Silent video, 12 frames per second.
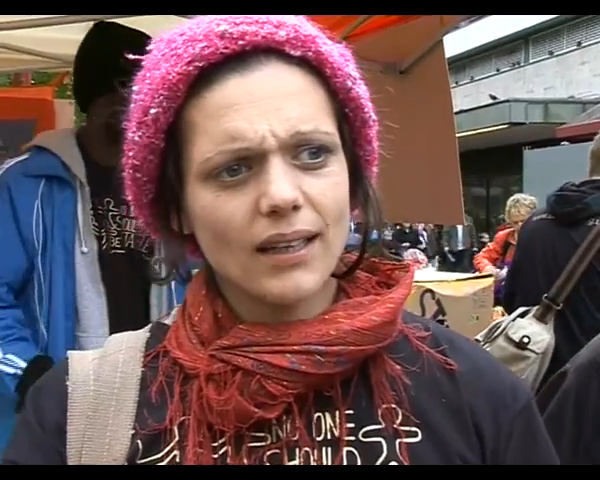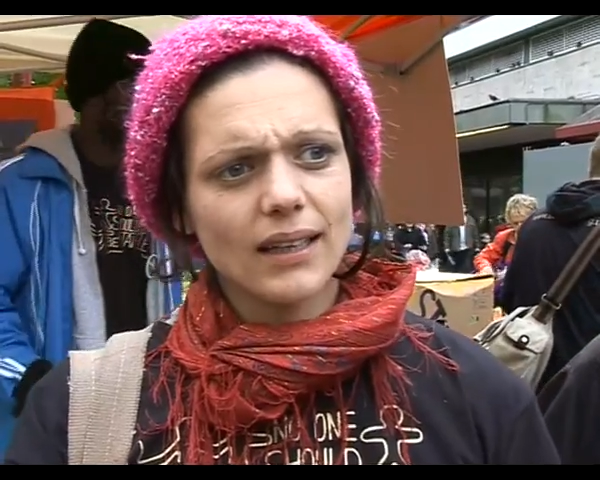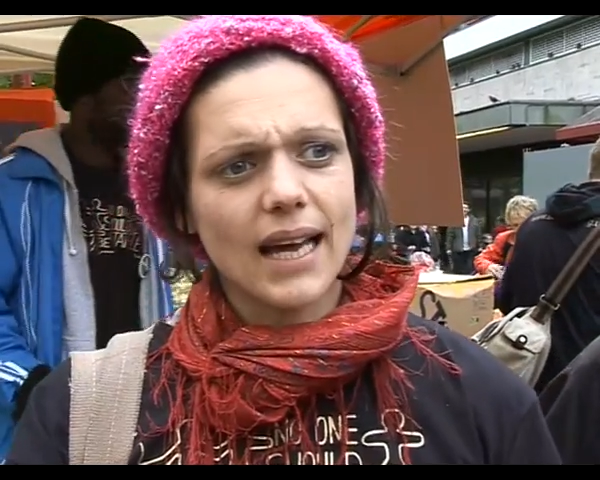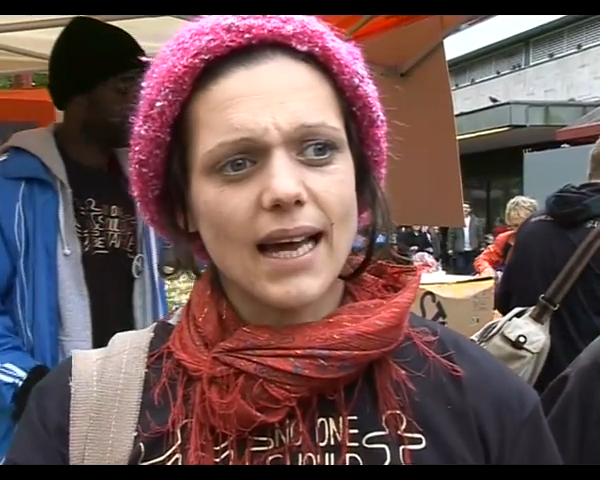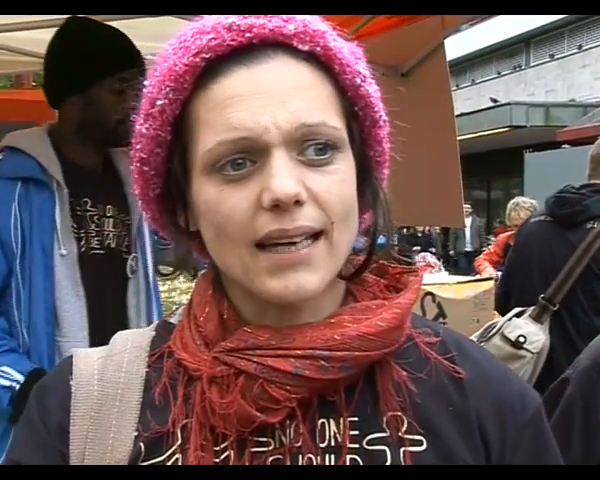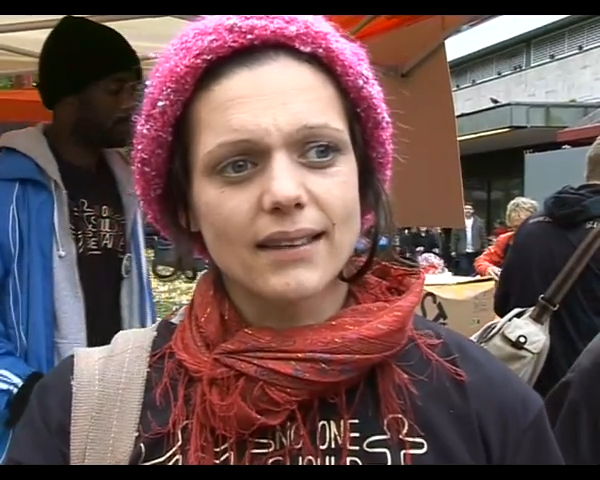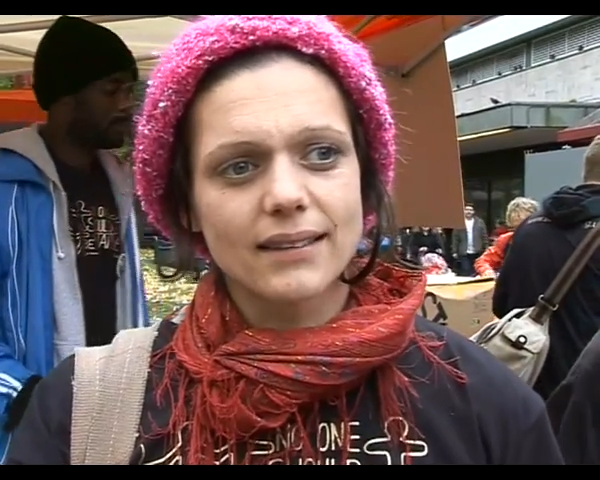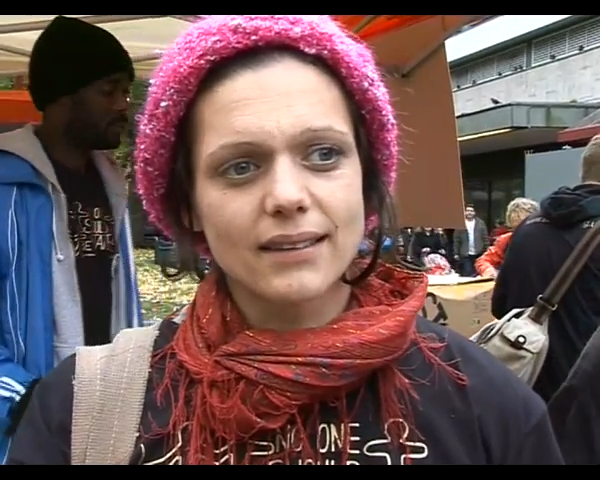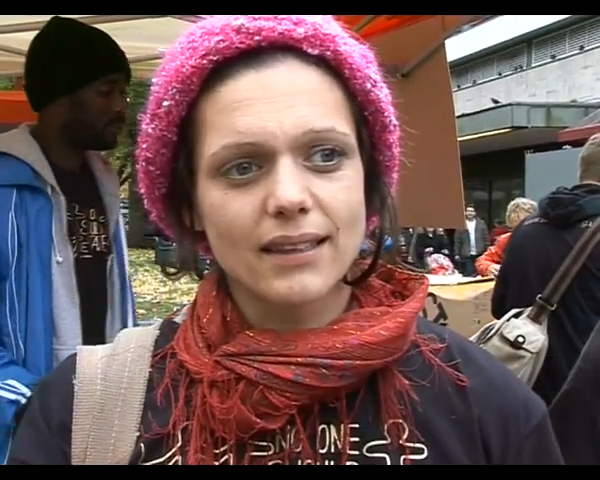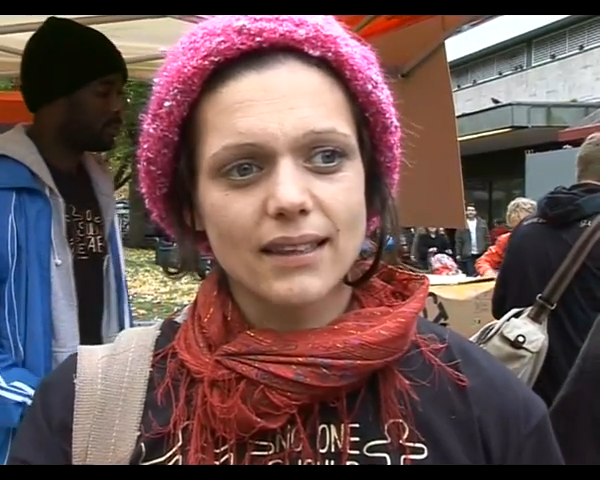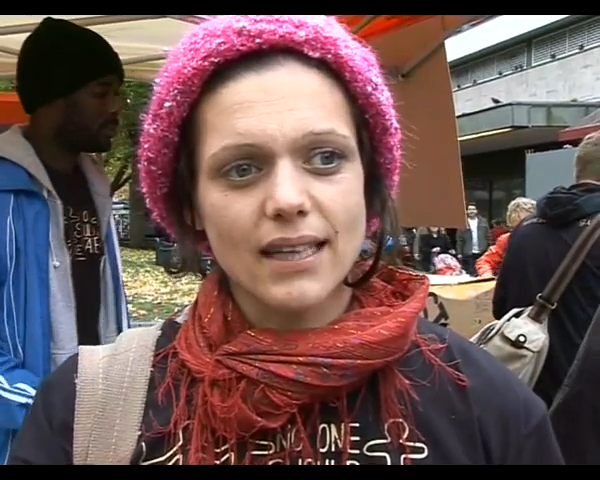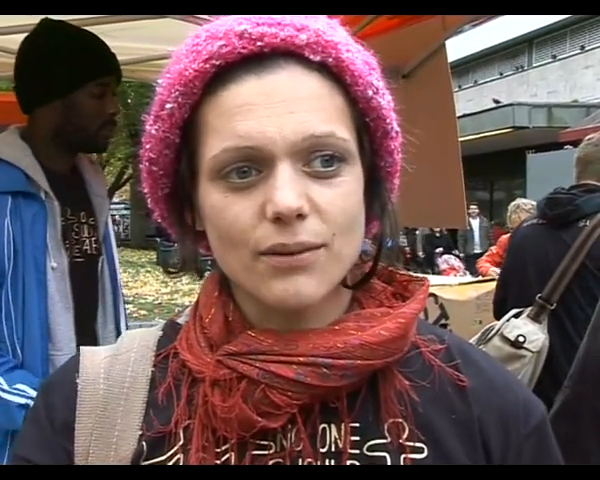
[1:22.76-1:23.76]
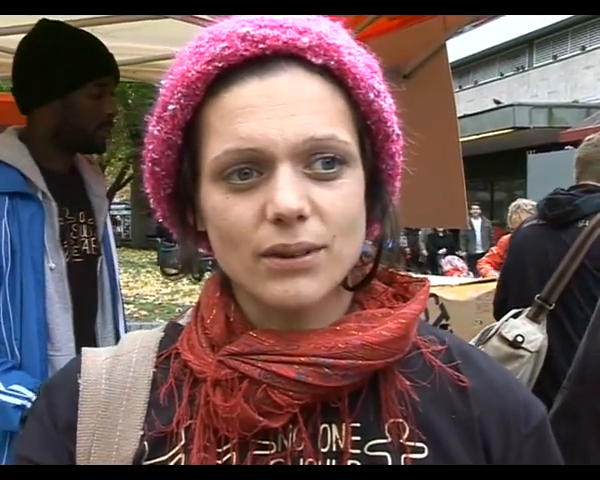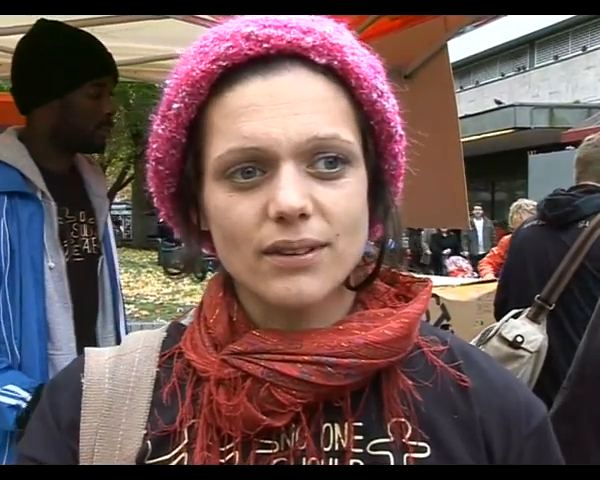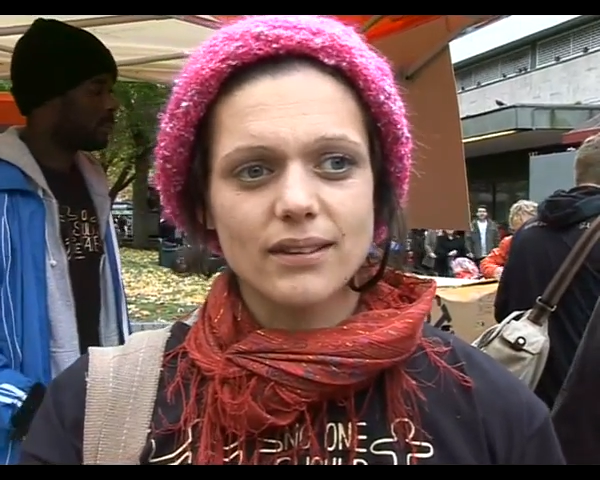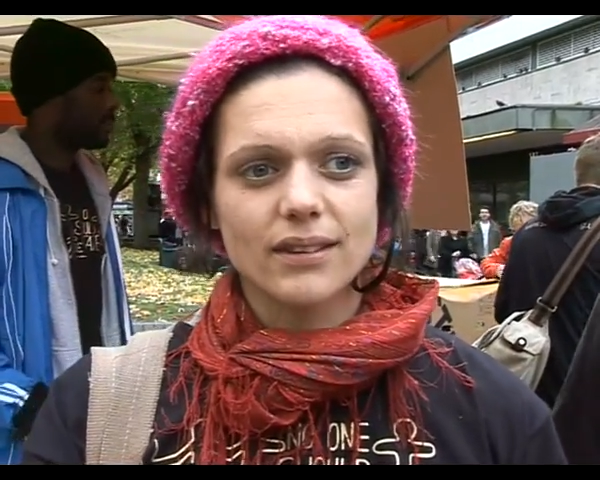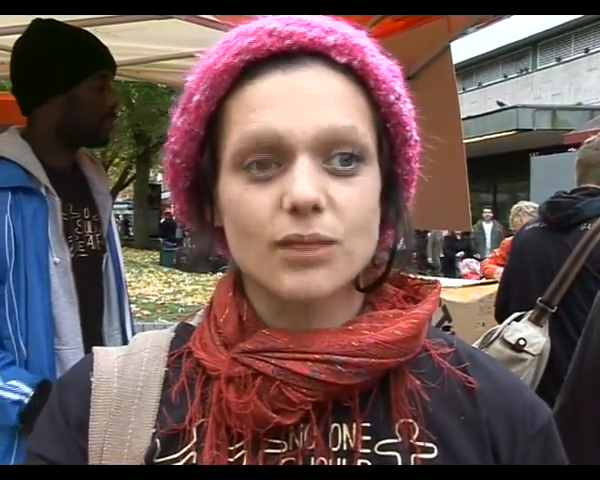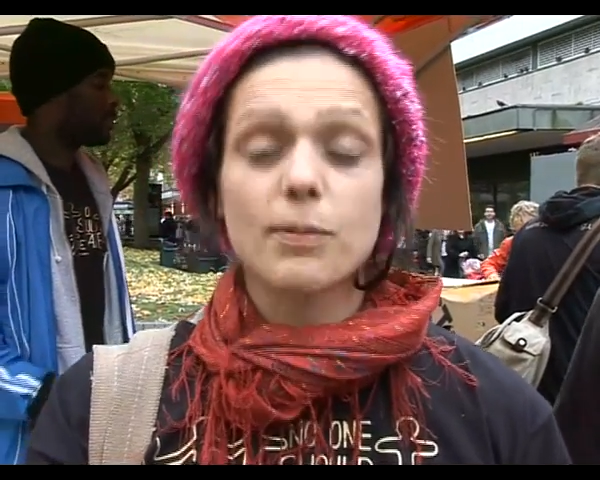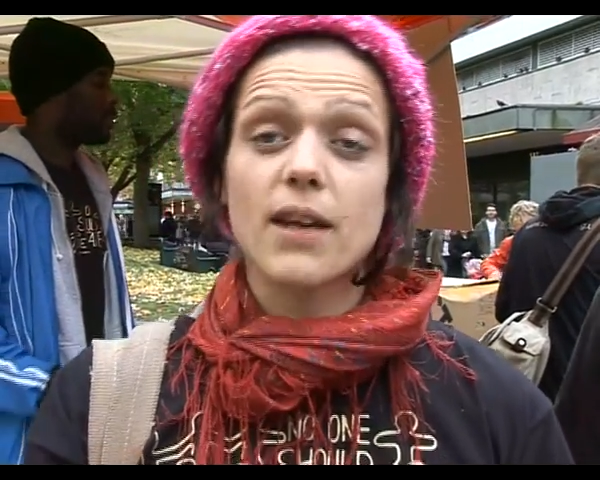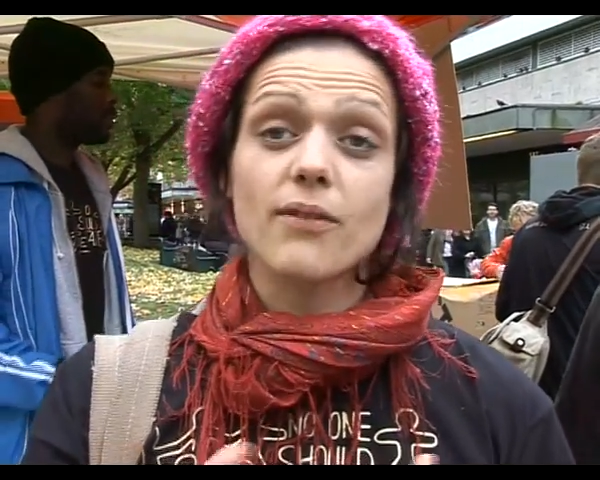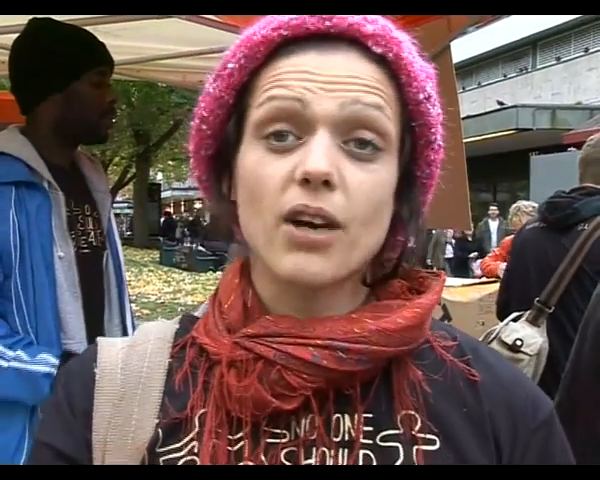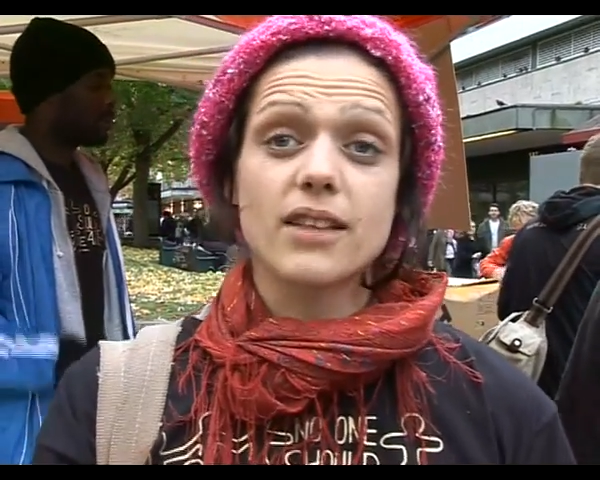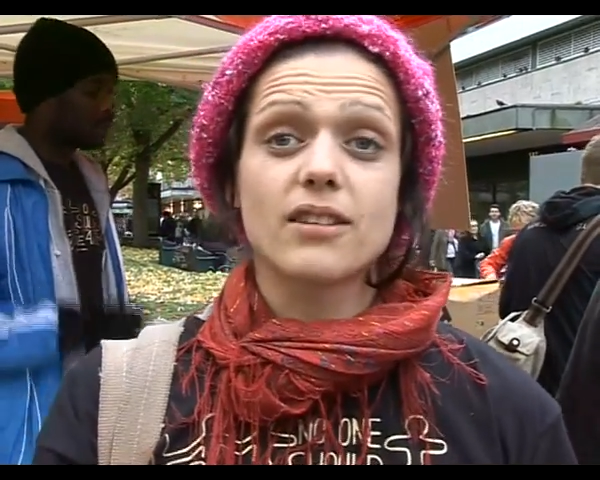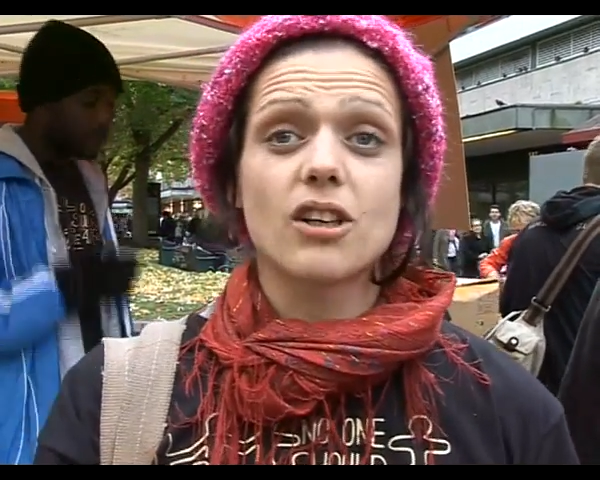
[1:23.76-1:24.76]
yeah, it was the spread
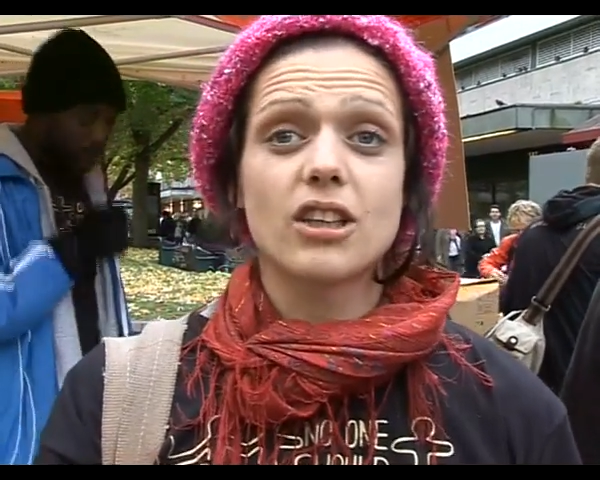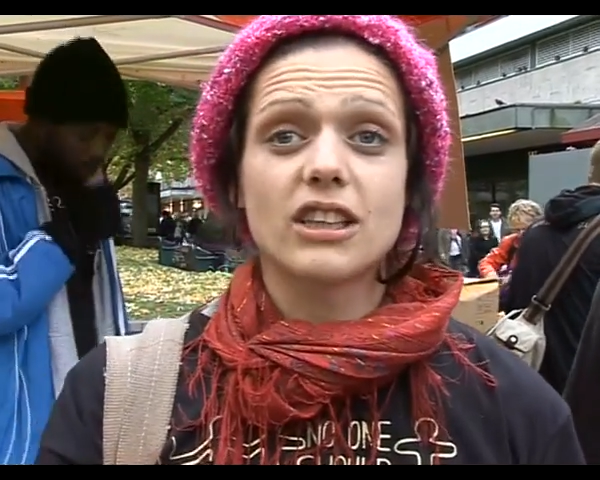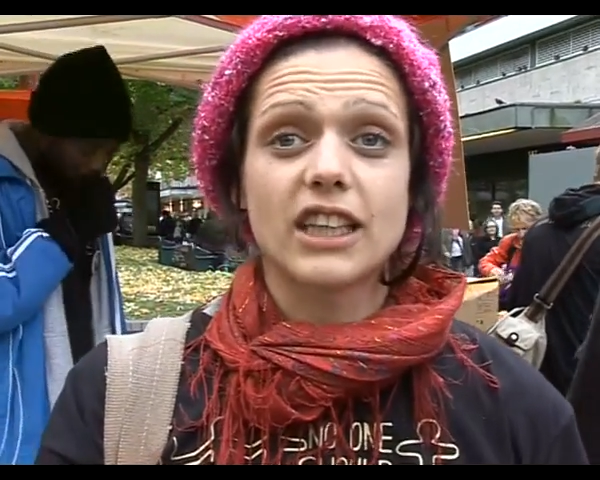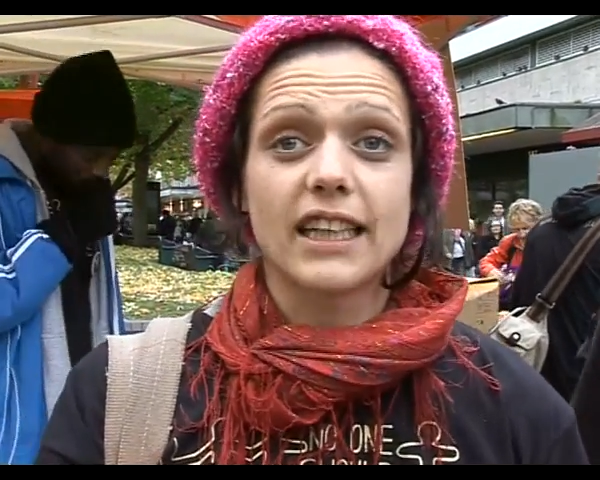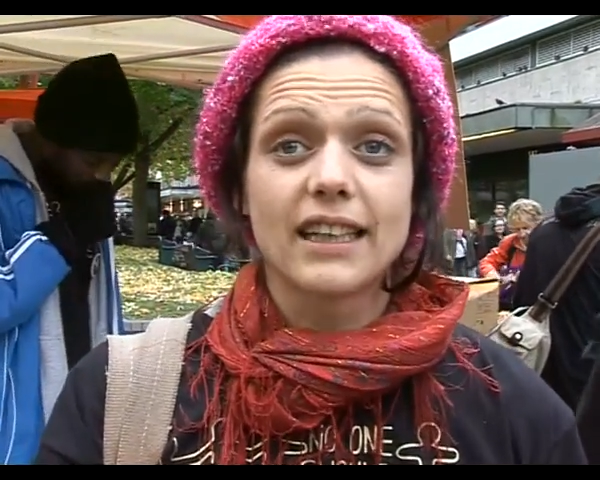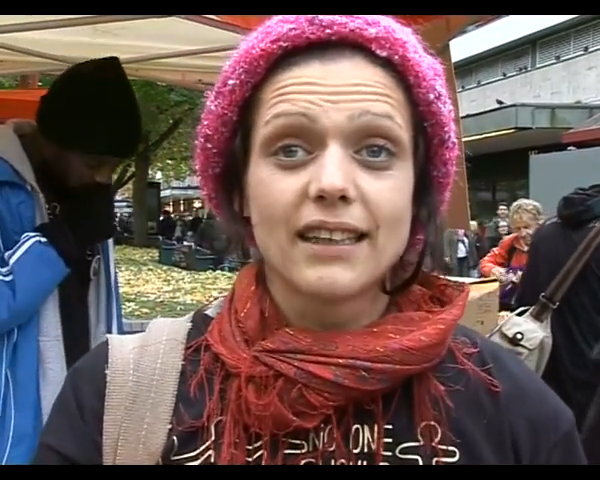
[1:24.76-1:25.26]
of ideology,